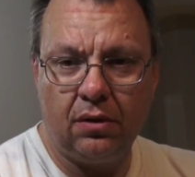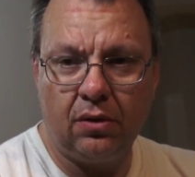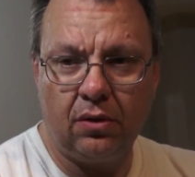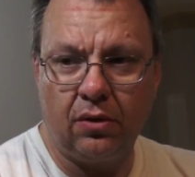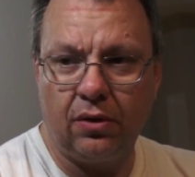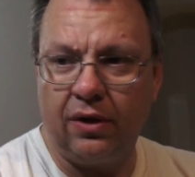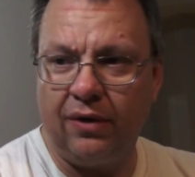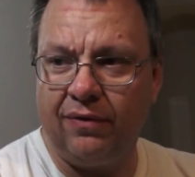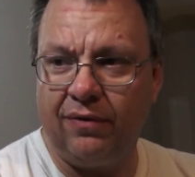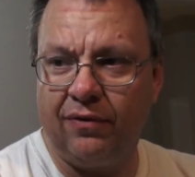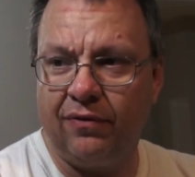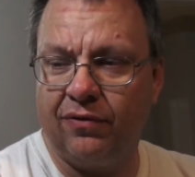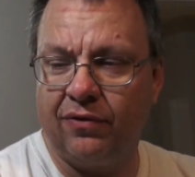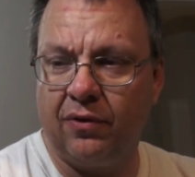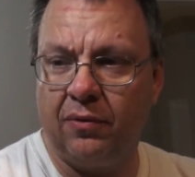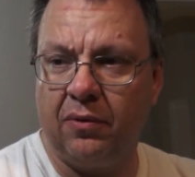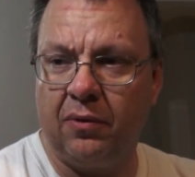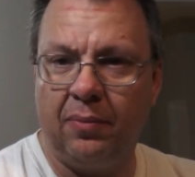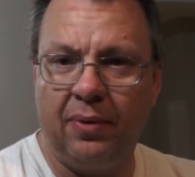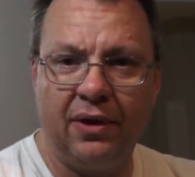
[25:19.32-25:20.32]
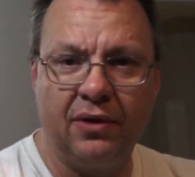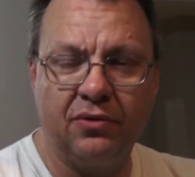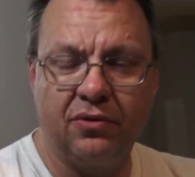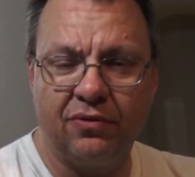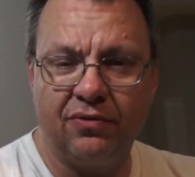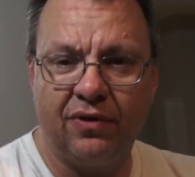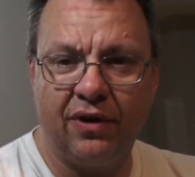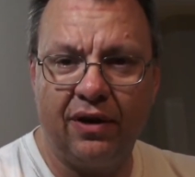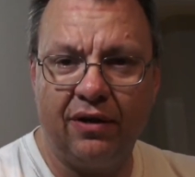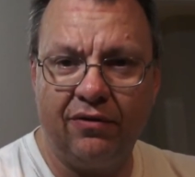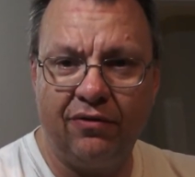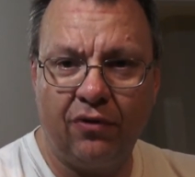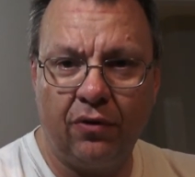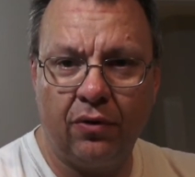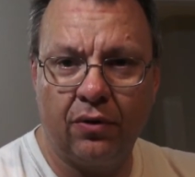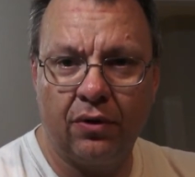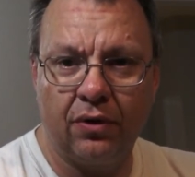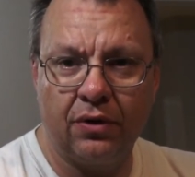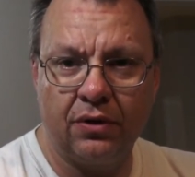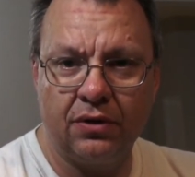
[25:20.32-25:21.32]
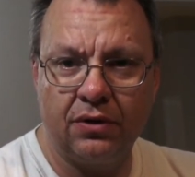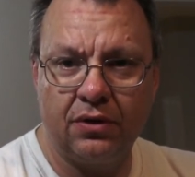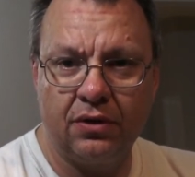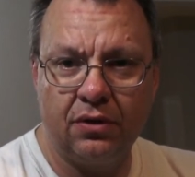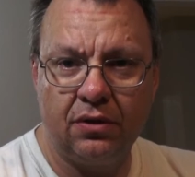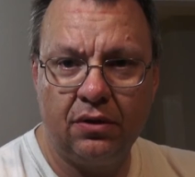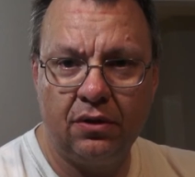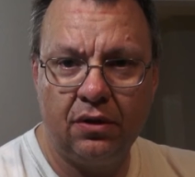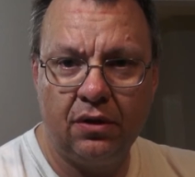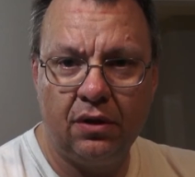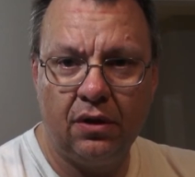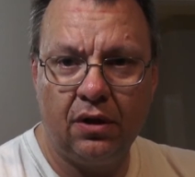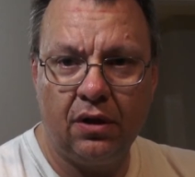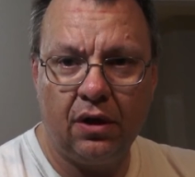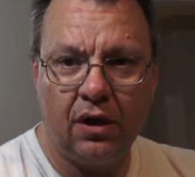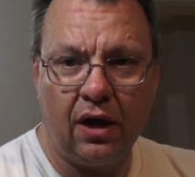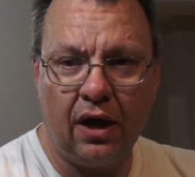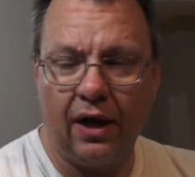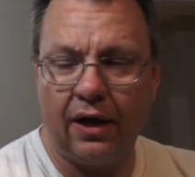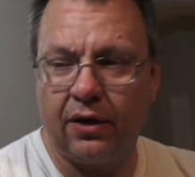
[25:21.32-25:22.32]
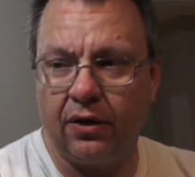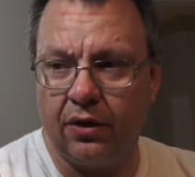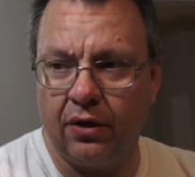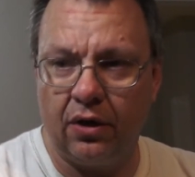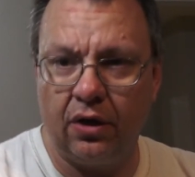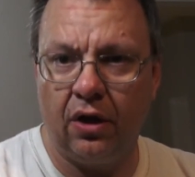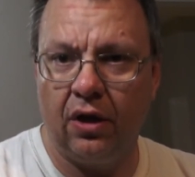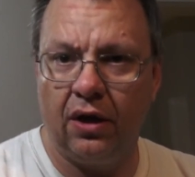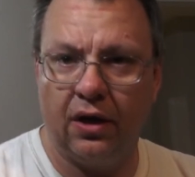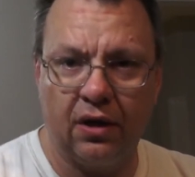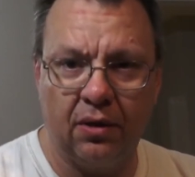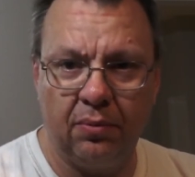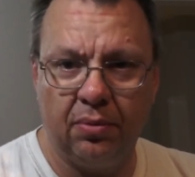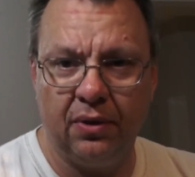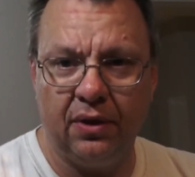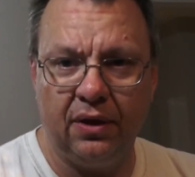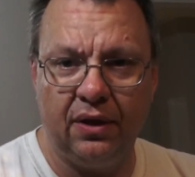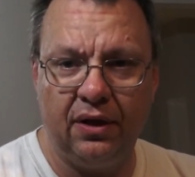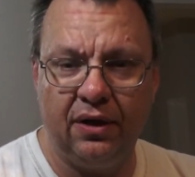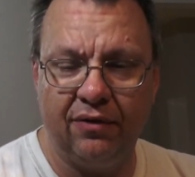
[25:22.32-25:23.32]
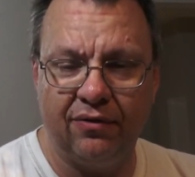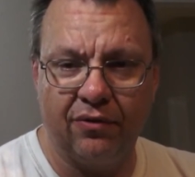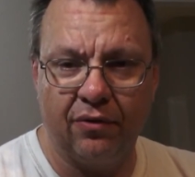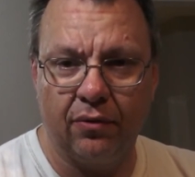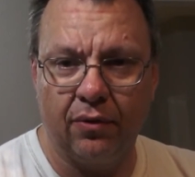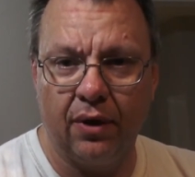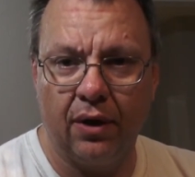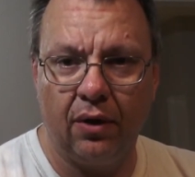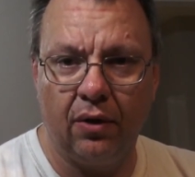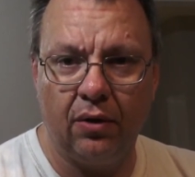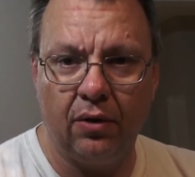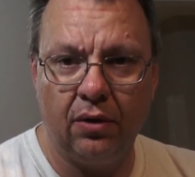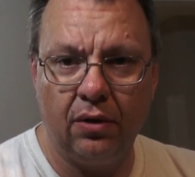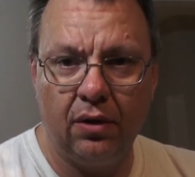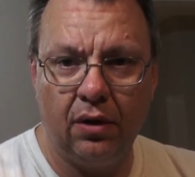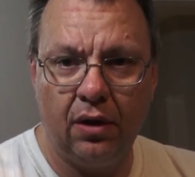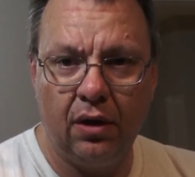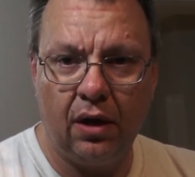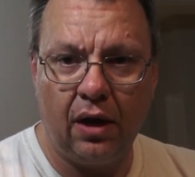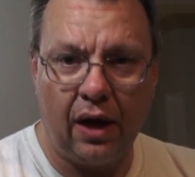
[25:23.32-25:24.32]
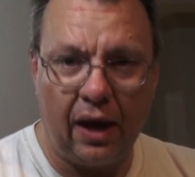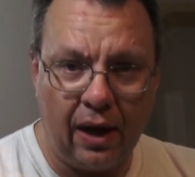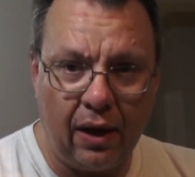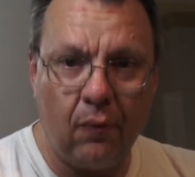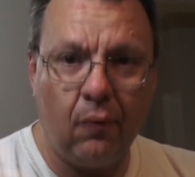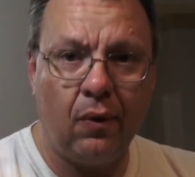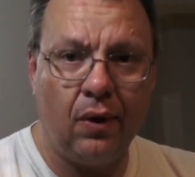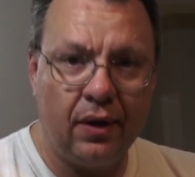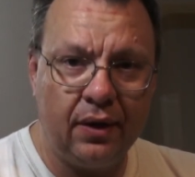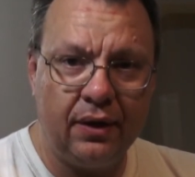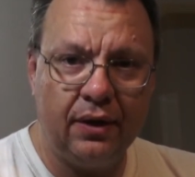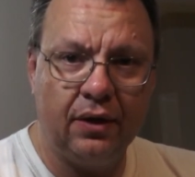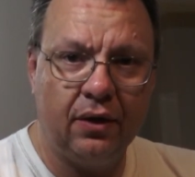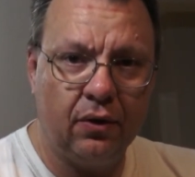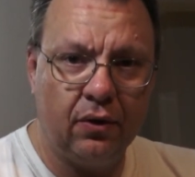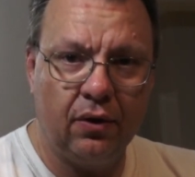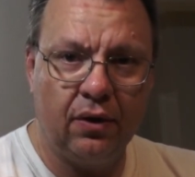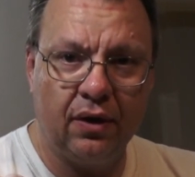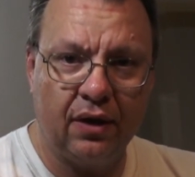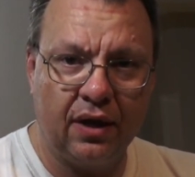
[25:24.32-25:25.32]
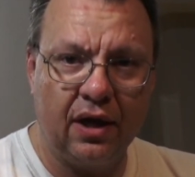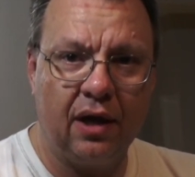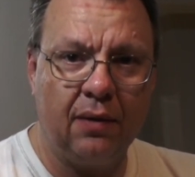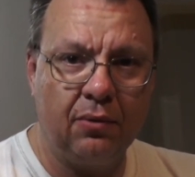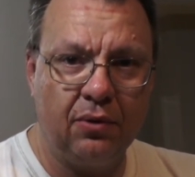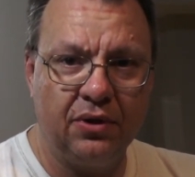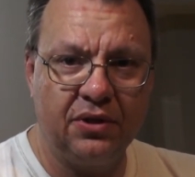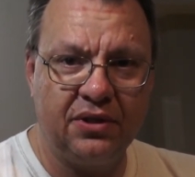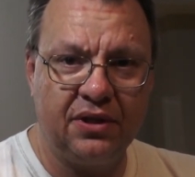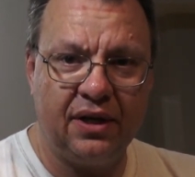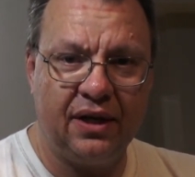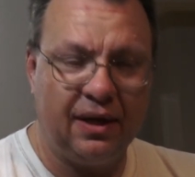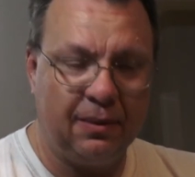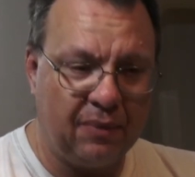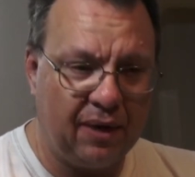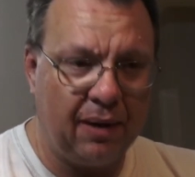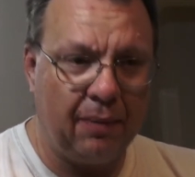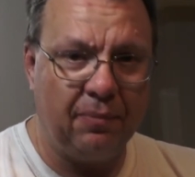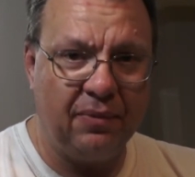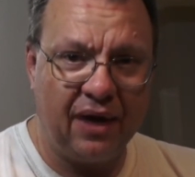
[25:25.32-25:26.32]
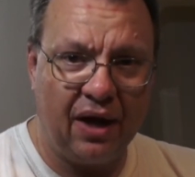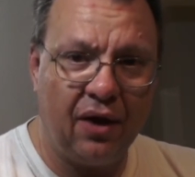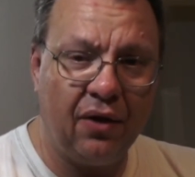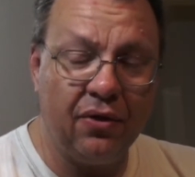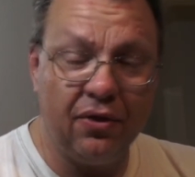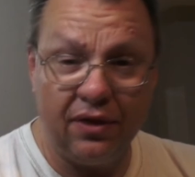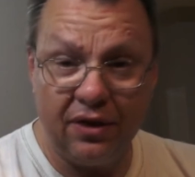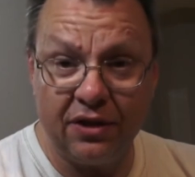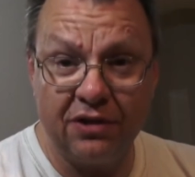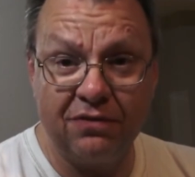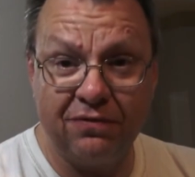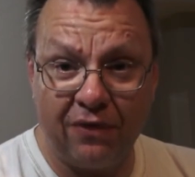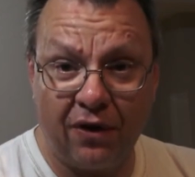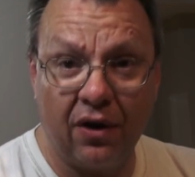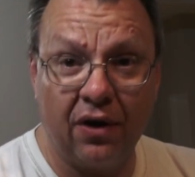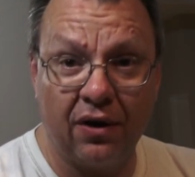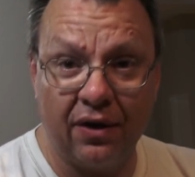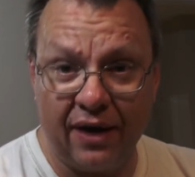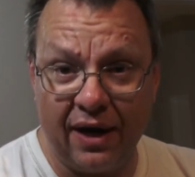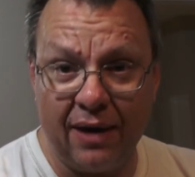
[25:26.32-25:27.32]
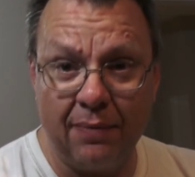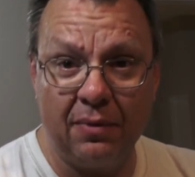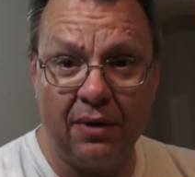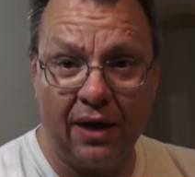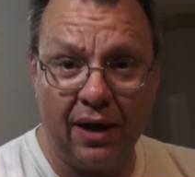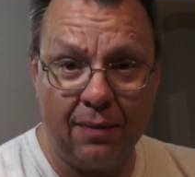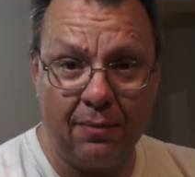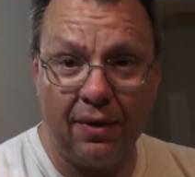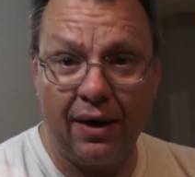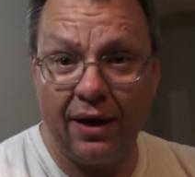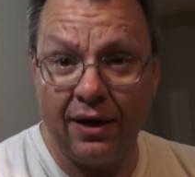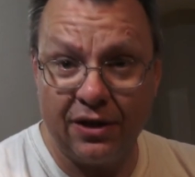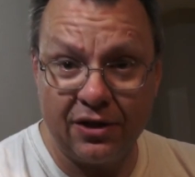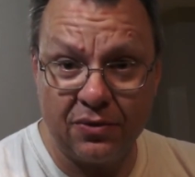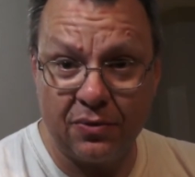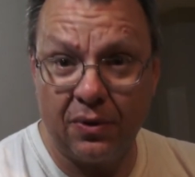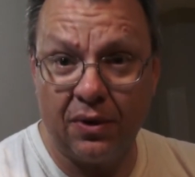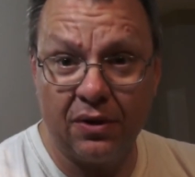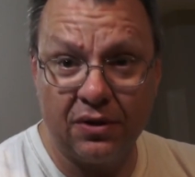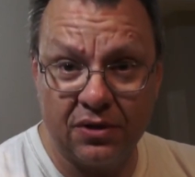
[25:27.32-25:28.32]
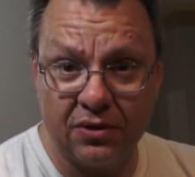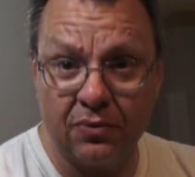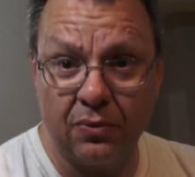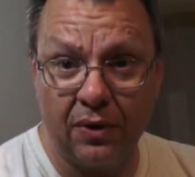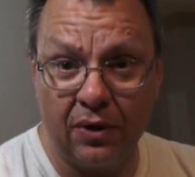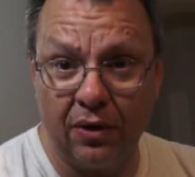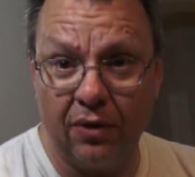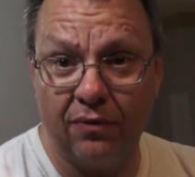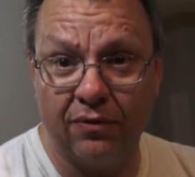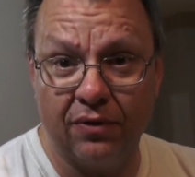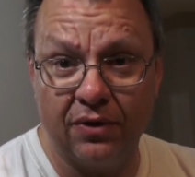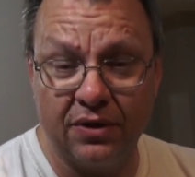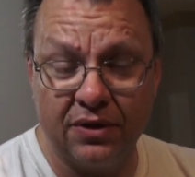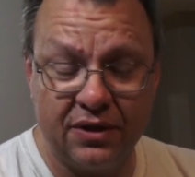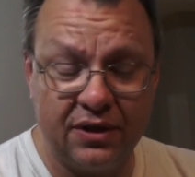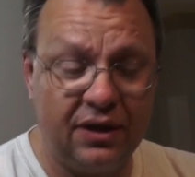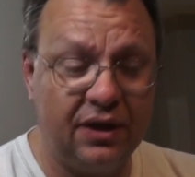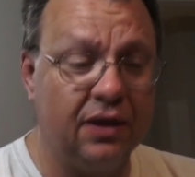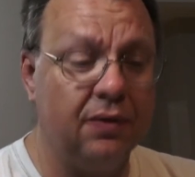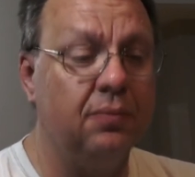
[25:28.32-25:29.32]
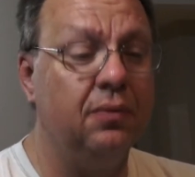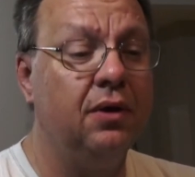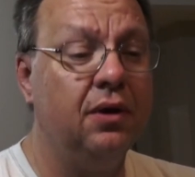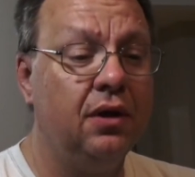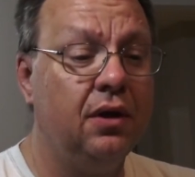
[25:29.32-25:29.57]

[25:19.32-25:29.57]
or even from the Petrified Forest, I could have gone a completely different route. I wanted to go to the Cowboys Stadium. I'm down this far, damn it. I might as well swing over and see them.